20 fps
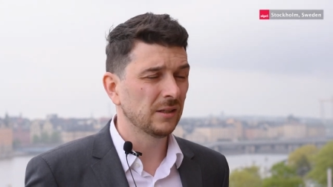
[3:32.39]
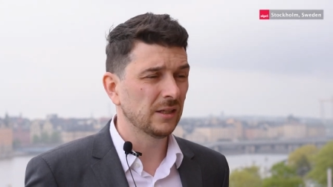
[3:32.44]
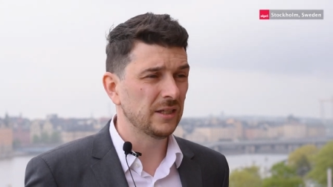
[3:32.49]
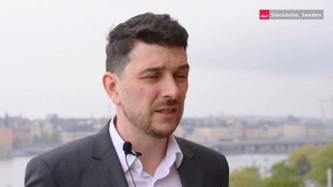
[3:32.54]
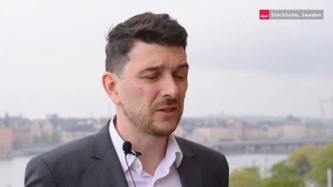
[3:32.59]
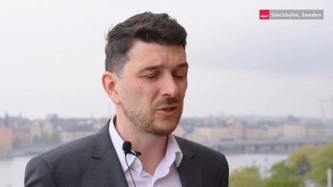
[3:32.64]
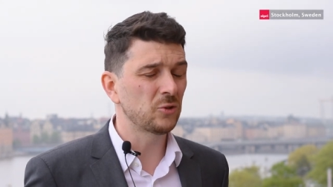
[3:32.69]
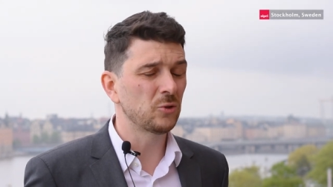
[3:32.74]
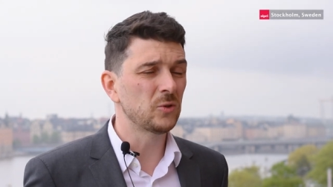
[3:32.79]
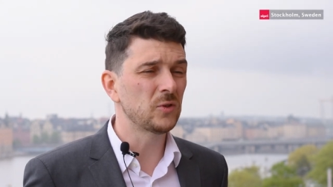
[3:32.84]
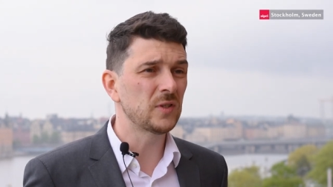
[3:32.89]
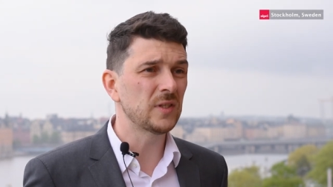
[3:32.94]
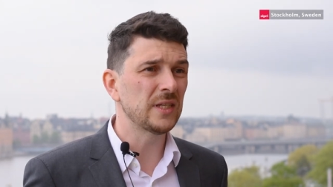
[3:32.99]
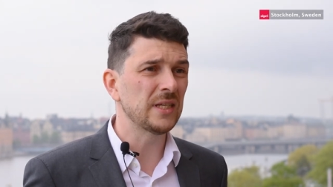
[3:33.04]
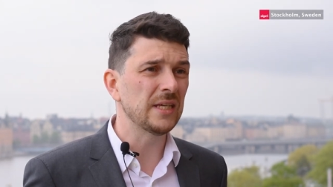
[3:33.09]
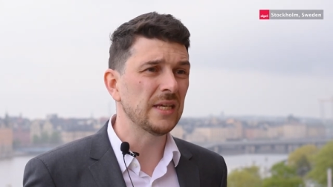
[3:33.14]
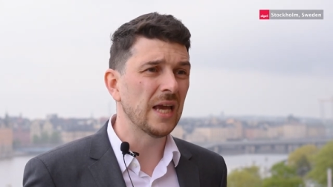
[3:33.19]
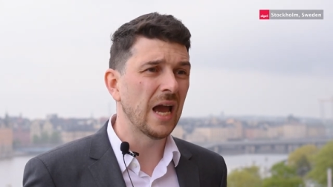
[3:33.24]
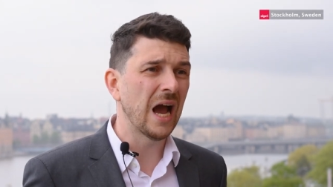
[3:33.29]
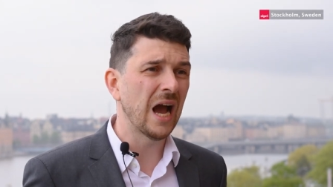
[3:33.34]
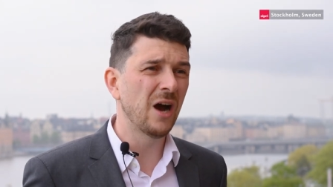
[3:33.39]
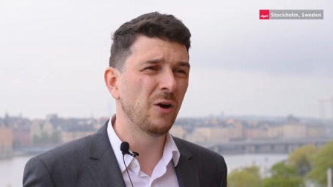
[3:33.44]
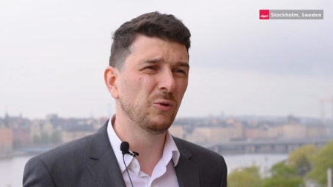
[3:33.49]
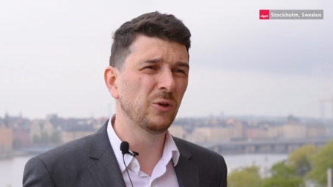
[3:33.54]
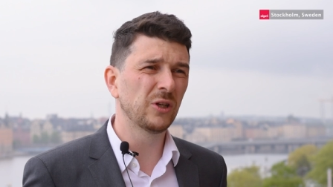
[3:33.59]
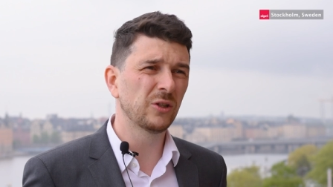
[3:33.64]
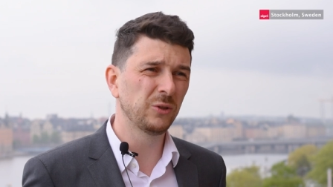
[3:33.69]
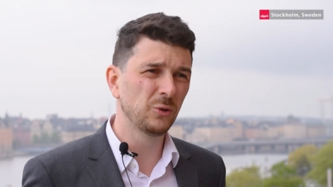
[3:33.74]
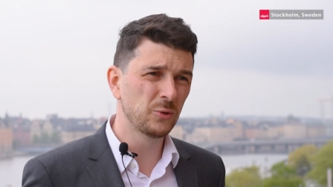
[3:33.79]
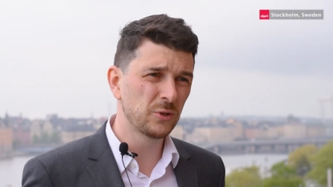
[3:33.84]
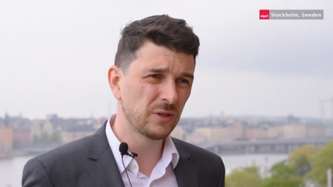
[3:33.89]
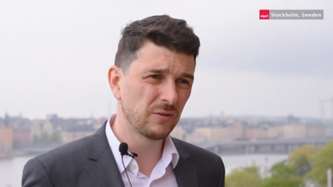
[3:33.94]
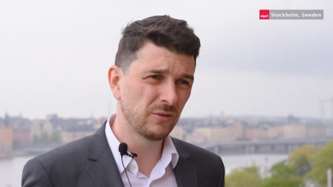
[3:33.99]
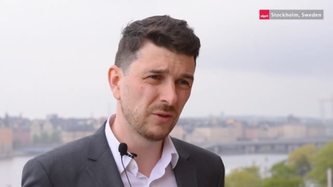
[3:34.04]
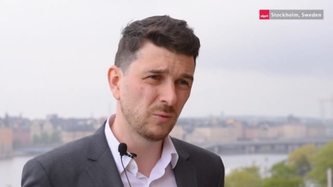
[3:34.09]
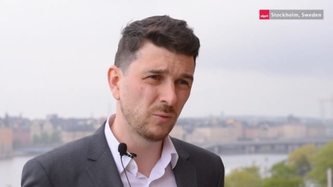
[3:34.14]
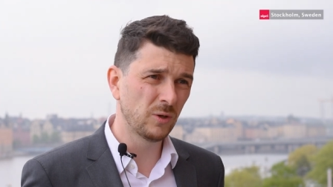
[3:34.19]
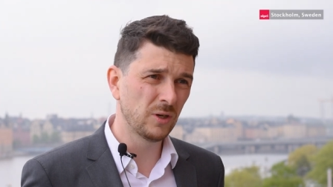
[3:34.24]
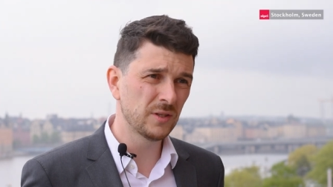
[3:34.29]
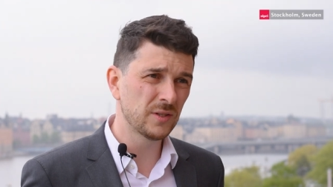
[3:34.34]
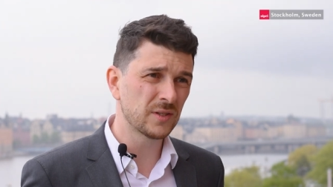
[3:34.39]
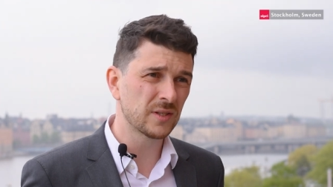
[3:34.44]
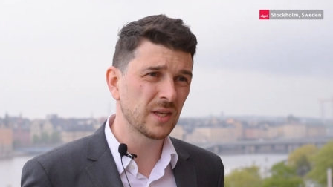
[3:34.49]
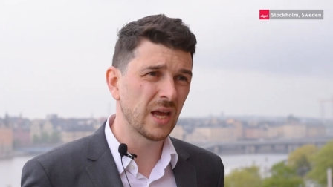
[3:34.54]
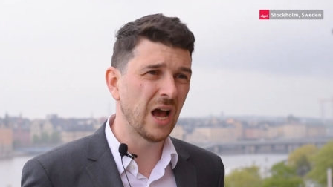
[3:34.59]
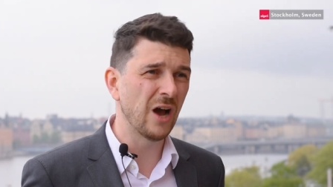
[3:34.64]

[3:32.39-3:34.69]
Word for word: is to see how inclusive it was,